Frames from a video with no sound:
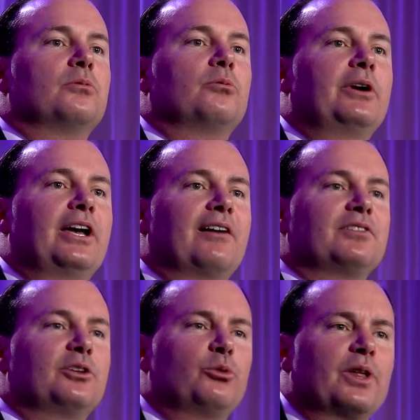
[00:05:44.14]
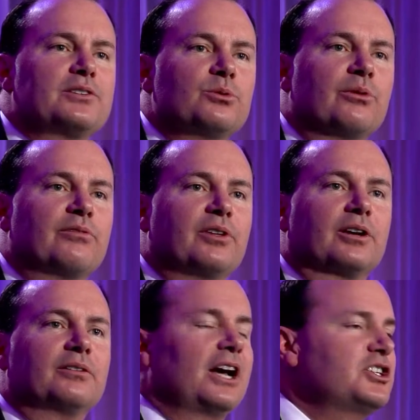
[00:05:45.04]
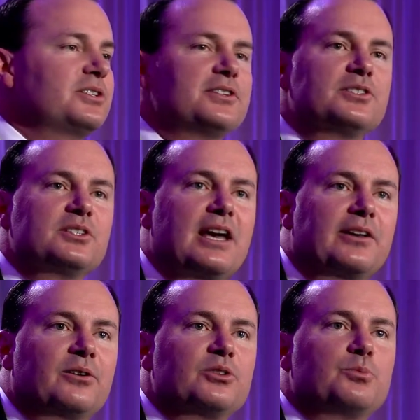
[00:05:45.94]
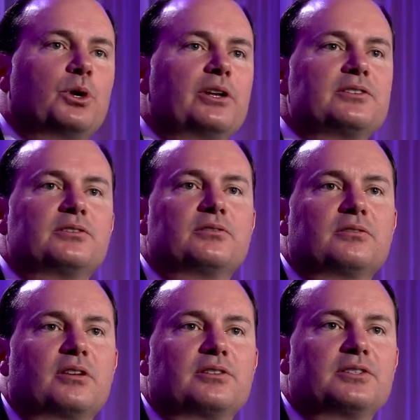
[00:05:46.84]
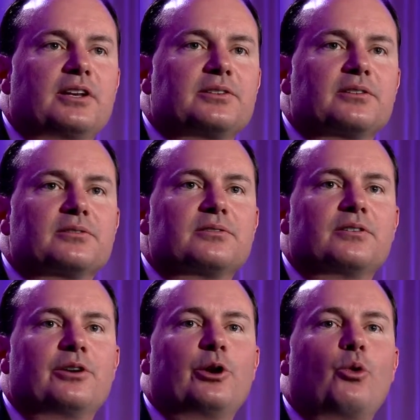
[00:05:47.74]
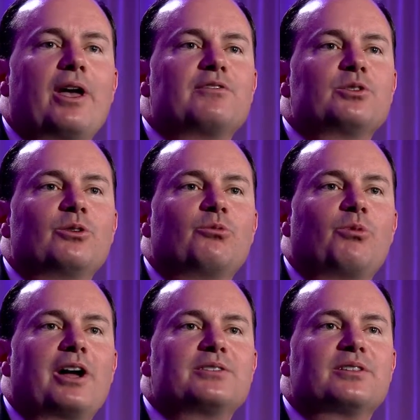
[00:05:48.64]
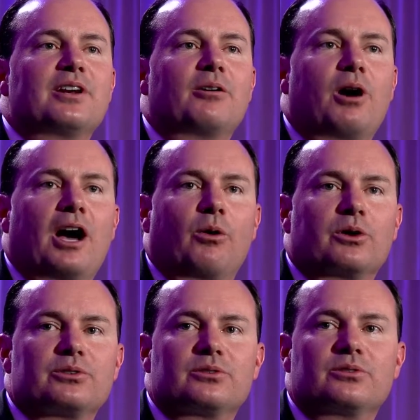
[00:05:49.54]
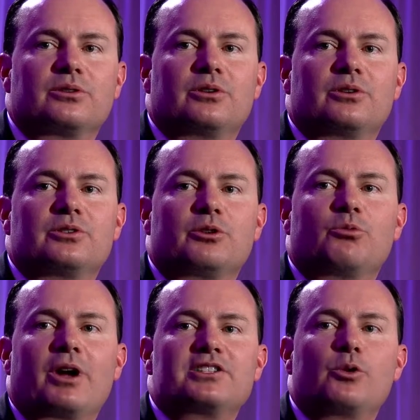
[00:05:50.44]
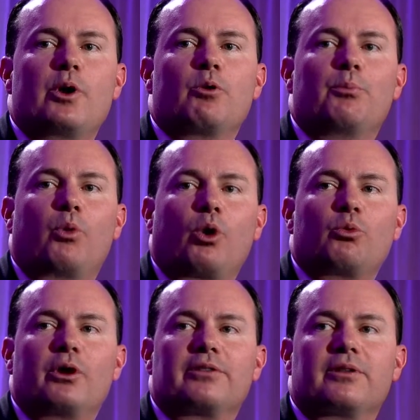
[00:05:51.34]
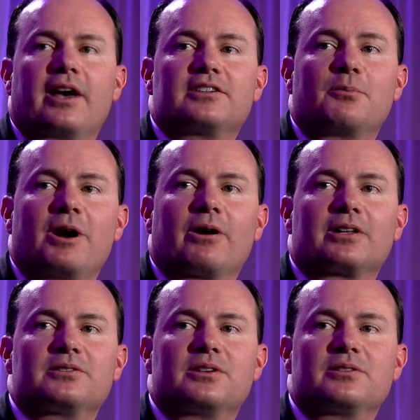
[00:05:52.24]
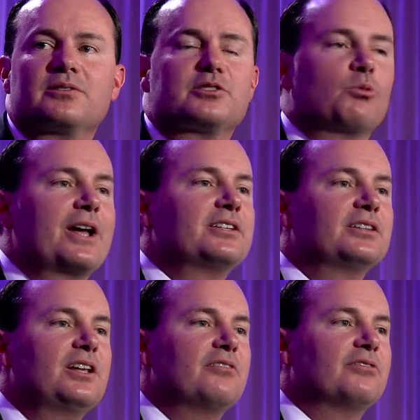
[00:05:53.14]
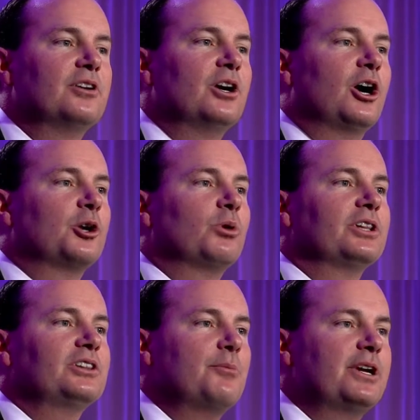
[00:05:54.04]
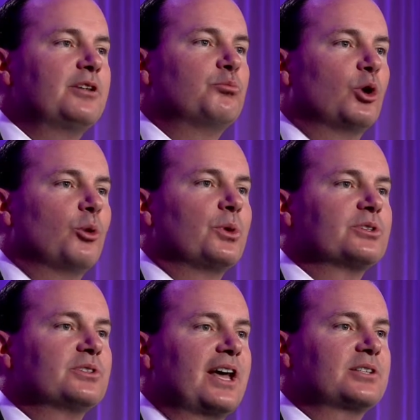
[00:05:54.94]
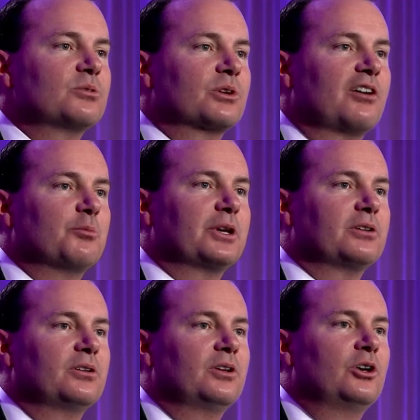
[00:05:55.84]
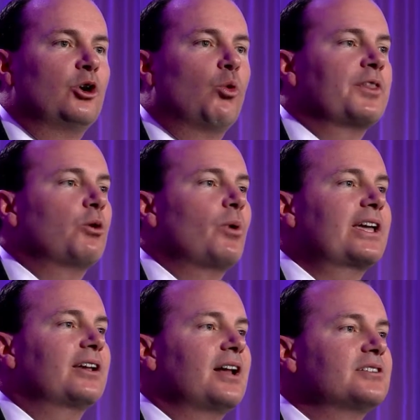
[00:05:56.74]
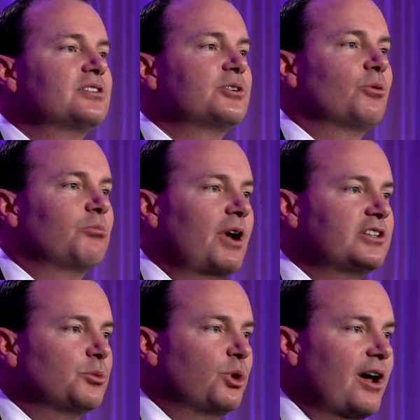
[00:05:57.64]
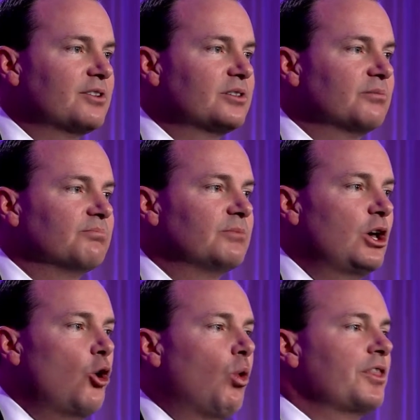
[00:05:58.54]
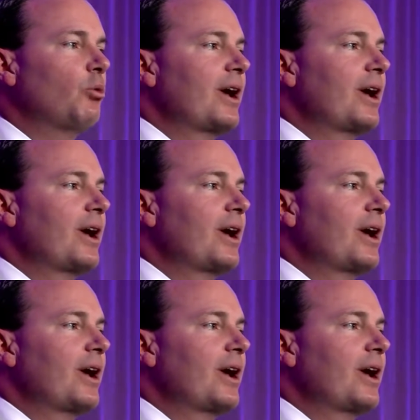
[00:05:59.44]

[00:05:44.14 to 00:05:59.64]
we have to do that sort of thing, not just as senators, but as citizens. We have certain rights that are ours, certain rights that we were born with as American citizens, the right to live under a limited purpose national government, one that recognizes your right to privacy, one that